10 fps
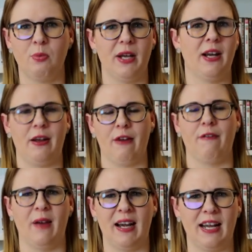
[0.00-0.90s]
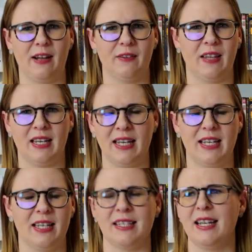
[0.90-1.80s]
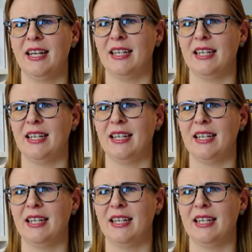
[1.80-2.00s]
but now you're finding out that he's